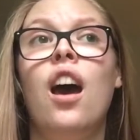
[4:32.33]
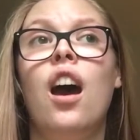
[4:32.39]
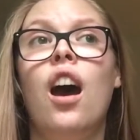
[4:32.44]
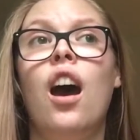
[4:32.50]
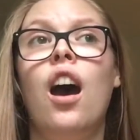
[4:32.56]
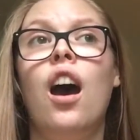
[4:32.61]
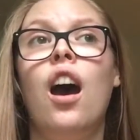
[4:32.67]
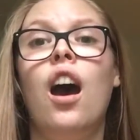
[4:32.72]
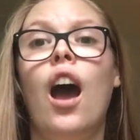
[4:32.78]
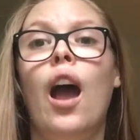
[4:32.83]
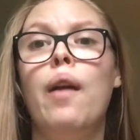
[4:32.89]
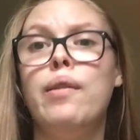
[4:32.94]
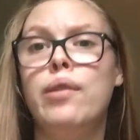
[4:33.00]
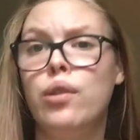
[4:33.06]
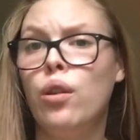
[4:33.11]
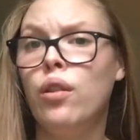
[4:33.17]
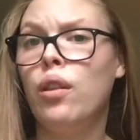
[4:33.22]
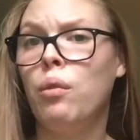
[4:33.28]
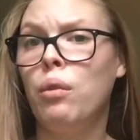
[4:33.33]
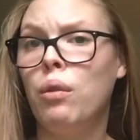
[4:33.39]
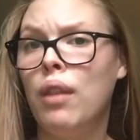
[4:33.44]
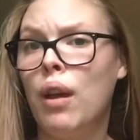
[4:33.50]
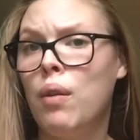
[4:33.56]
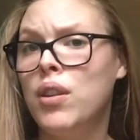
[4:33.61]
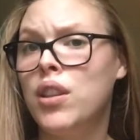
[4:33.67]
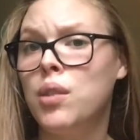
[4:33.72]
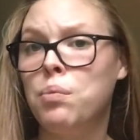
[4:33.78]
I was told
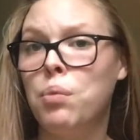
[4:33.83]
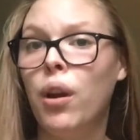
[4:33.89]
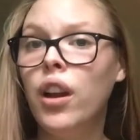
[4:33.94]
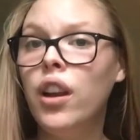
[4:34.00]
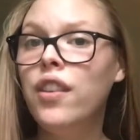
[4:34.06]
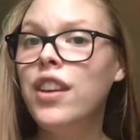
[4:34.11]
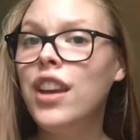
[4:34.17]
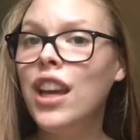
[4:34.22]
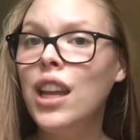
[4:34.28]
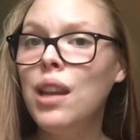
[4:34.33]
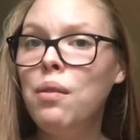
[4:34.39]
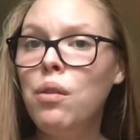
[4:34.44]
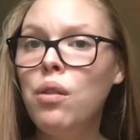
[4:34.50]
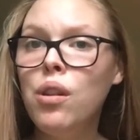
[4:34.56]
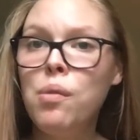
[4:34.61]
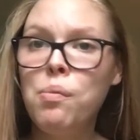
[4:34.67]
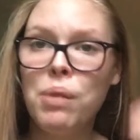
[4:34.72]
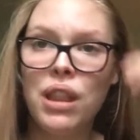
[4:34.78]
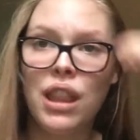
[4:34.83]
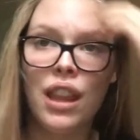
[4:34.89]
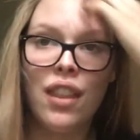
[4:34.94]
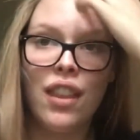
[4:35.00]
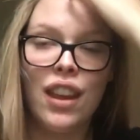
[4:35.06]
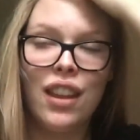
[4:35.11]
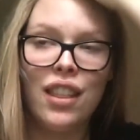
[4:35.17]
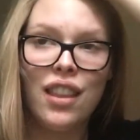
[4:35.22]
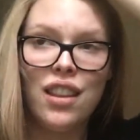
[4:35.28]
that wasn't part of it anymore, but then
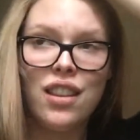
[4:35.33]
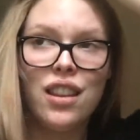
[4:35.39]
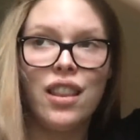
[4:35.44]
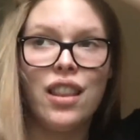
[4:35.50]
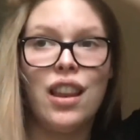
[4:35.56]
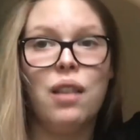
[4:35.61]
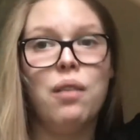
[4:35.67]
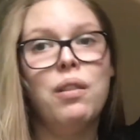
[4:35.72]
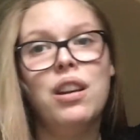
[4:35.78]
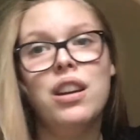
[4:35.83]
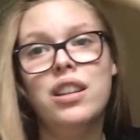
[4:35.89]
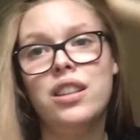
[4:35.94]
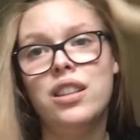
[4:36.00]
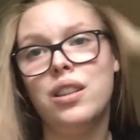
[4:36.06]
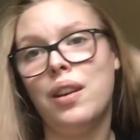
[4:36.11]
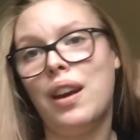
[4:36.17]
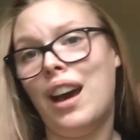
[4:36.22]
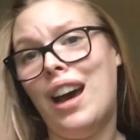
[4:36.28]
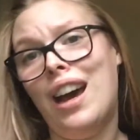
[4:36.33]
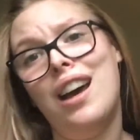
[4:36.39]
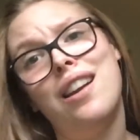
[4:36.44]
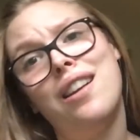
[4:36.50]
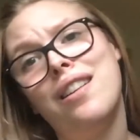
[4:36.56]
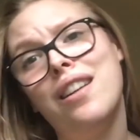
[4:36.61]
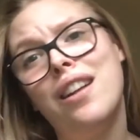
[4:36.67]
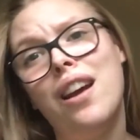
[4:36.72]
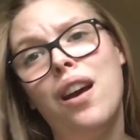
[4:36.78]
like they said that it was, so I
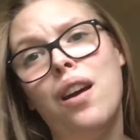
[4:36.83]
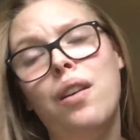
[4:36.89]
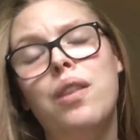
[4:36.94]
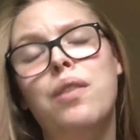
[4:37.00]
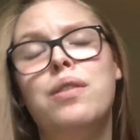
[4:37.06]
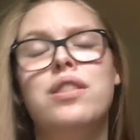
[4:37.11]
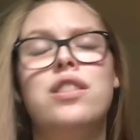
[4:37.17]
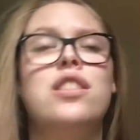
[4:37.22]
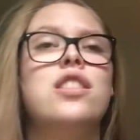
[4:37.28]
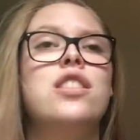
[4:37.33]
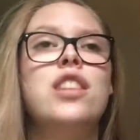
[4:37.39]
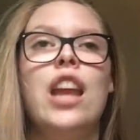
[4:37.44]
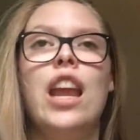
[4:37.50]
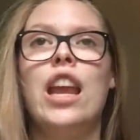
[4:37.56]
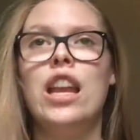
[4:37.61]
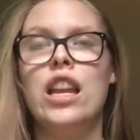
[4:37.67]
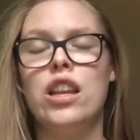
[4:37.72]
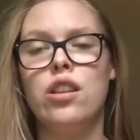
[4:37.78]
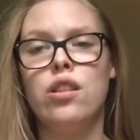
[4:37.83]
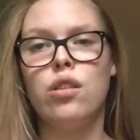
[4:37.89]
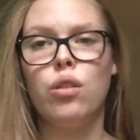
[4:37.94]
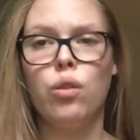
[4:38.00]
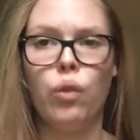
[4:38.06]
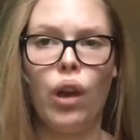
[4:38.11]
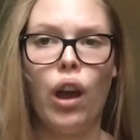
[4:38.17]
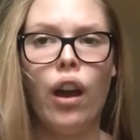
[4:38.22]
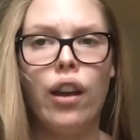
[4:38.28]
don't know, it was just changed
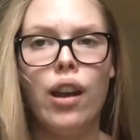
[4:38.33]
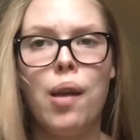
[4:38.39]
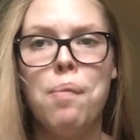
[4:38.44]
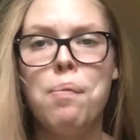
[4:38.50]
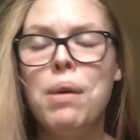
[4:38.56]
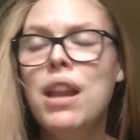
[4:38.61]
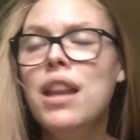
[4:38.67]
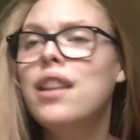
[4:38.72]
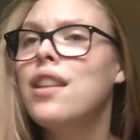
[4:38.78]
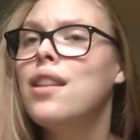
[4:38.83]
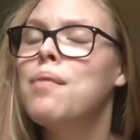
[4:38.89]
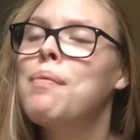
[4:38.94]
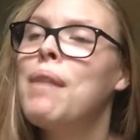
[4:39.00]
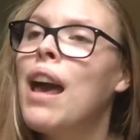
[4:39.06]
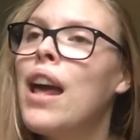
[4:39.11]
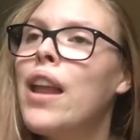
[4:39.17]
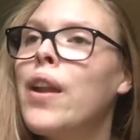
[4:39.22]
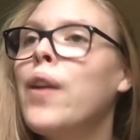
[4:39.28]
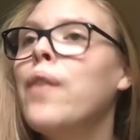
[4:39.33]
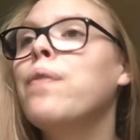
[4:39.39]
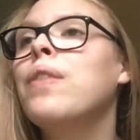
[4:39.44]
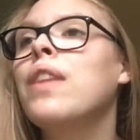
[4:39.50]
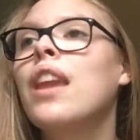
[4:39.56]
throughout it, but it doesn't matter.